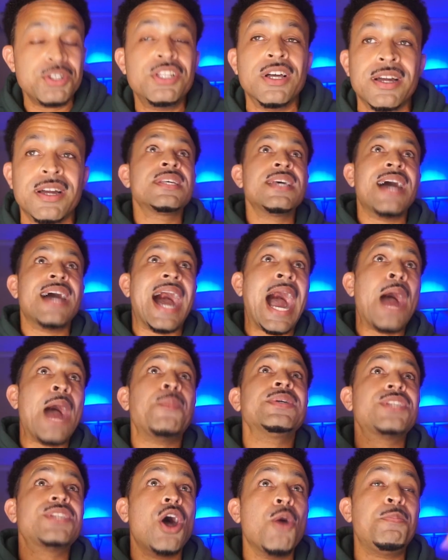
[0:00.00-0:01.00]
Look, I
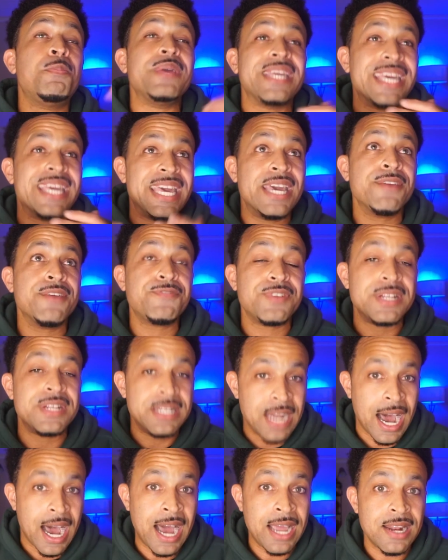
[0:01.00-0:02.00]
was hoping if
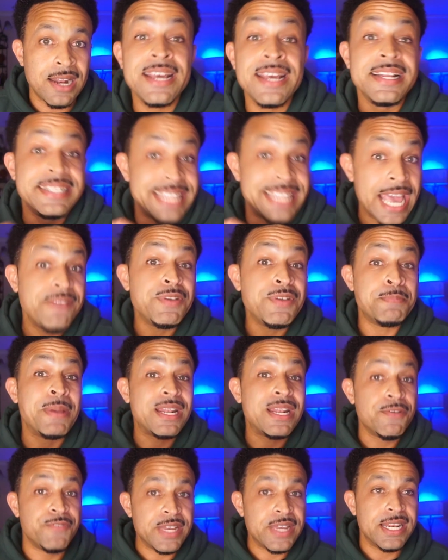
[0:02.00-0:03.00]
not David
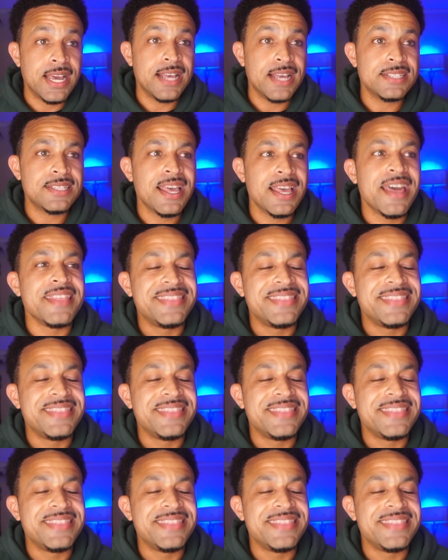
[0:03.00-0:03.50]
Benavidez,